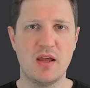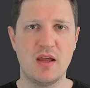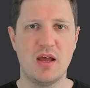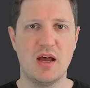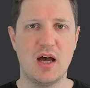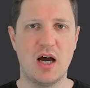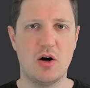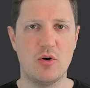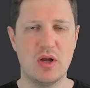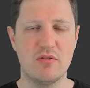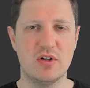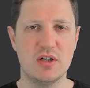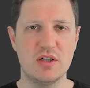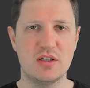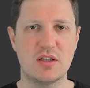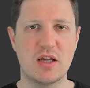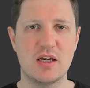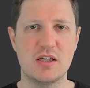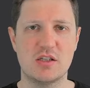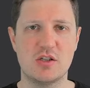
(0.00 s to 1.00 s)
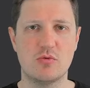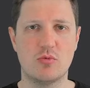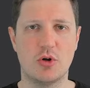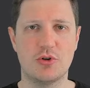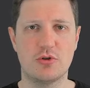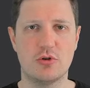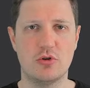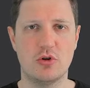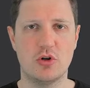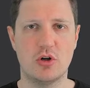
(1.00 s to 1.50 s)
However, in case you want
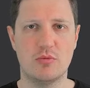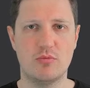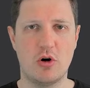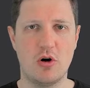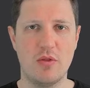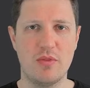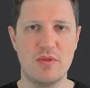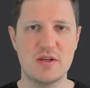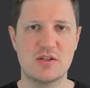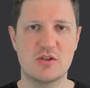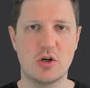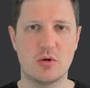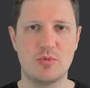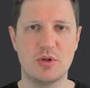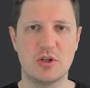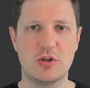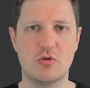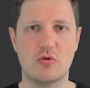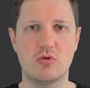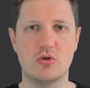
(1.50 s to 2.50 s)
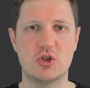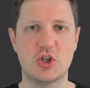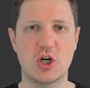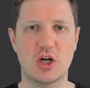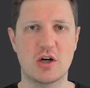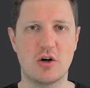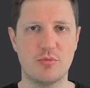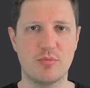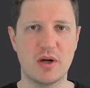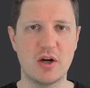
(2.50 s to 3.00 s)
to learn more on this topic, you could
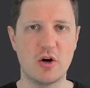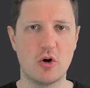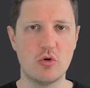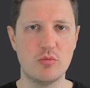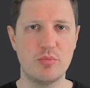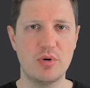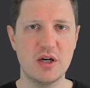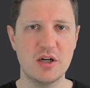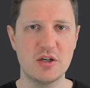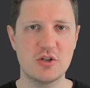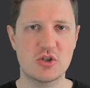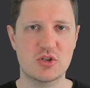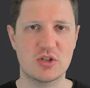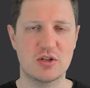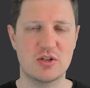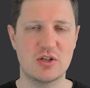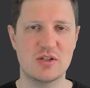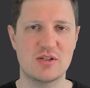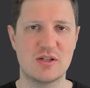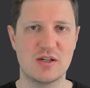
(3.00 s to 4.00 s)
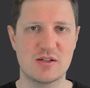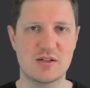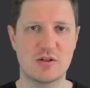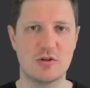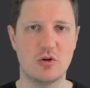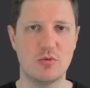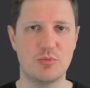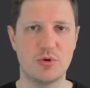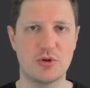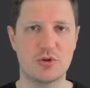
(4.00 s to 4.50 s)
check out my homepage,
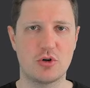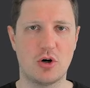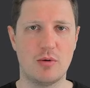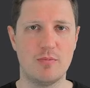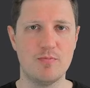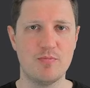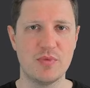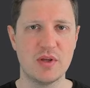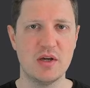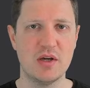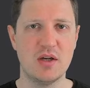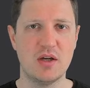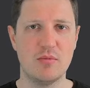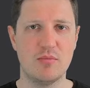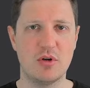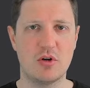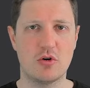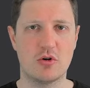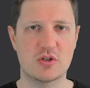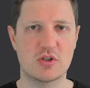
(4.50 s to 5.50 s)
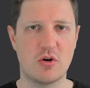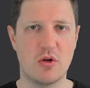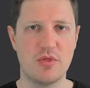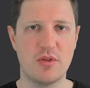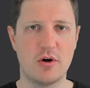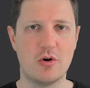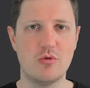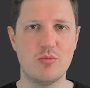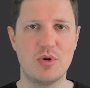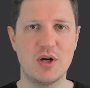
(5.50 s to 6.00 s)
statisticsglobe.com, because on the
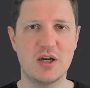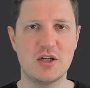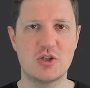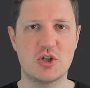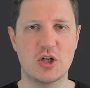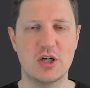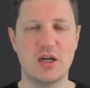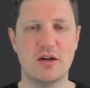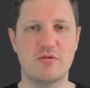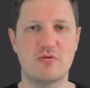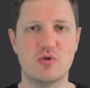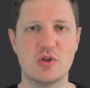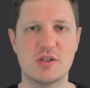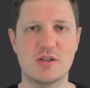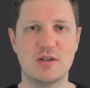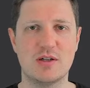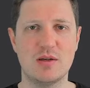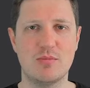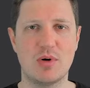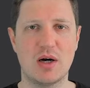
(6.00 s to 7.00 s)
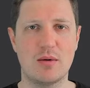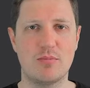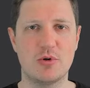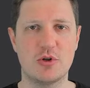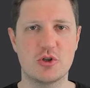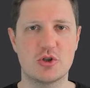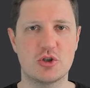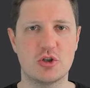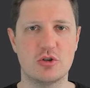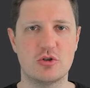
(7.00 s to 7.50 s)
homepage I have recently
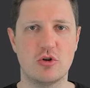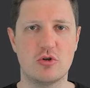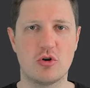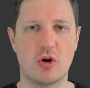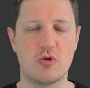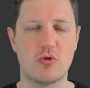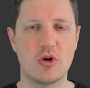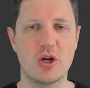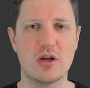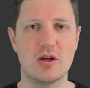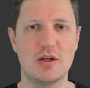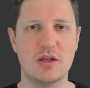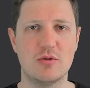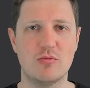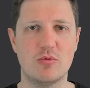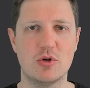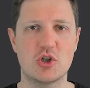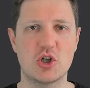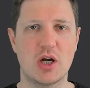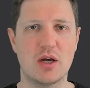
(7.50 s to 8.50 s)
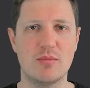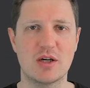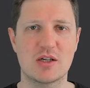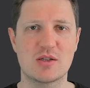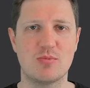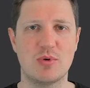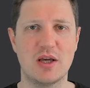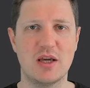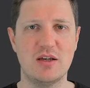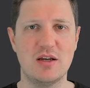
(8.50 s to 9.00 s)
published a tutorial in which I'm
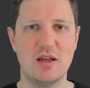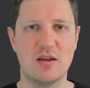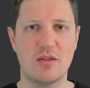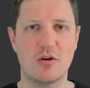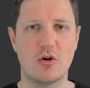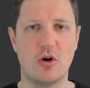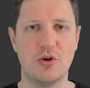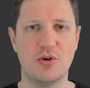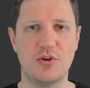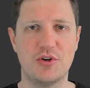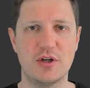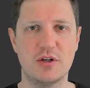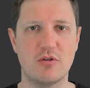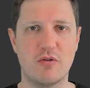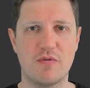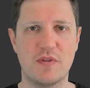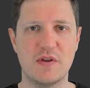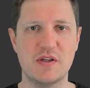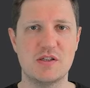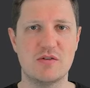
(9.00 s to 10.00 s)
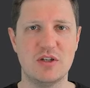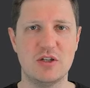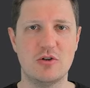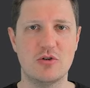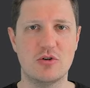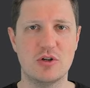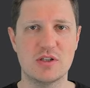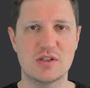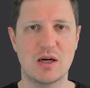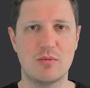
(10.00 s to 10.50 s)
explaining the content of this video
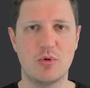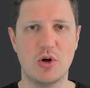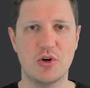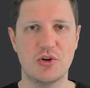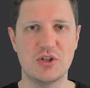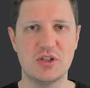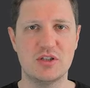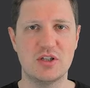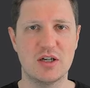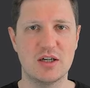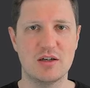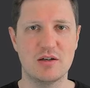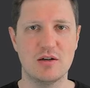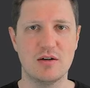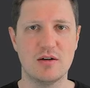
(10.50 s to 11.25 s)
in some more detail.